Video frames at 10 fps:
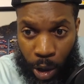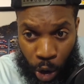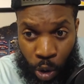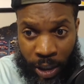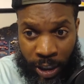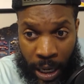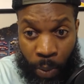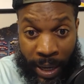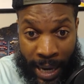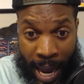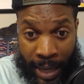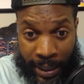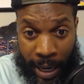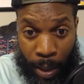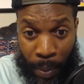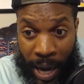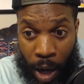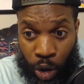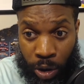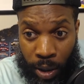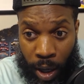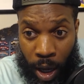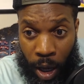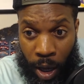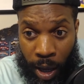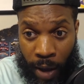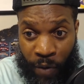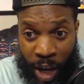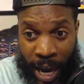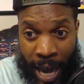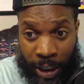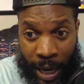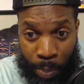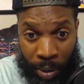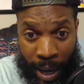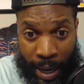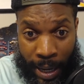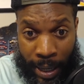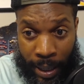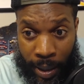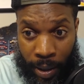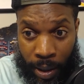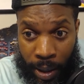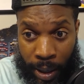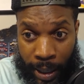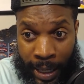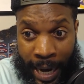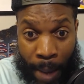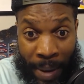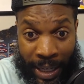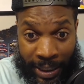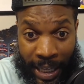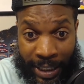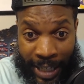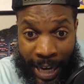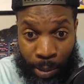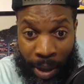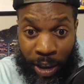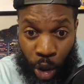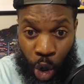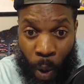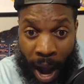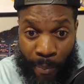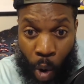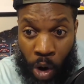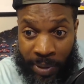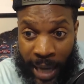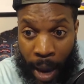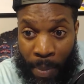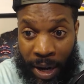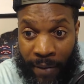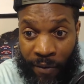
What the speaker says: you can stick with Deontay, because if Deontay play, then that means the Steelers D's play, so you're going to have more upside.